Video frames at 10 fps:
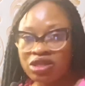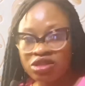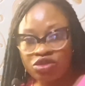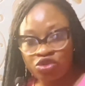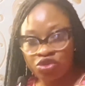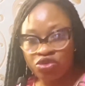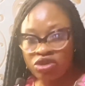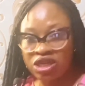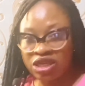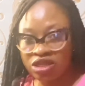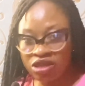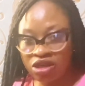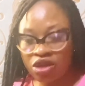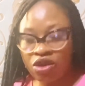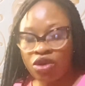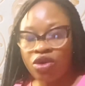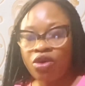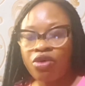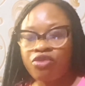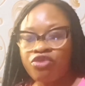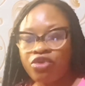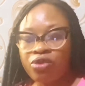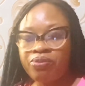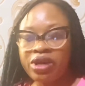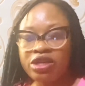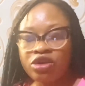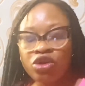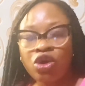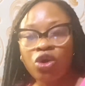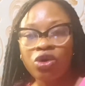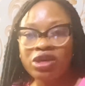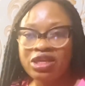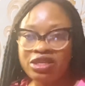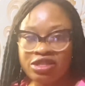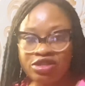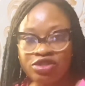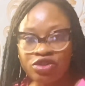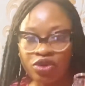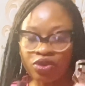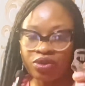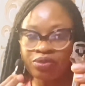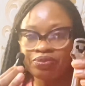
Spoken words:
tool you need for pedicure is your